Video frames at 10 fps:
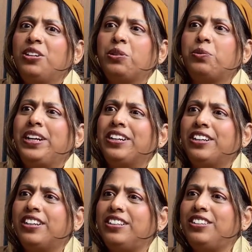
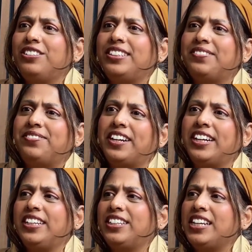weird, you're
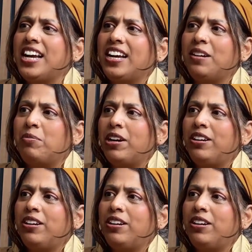different, you're not a part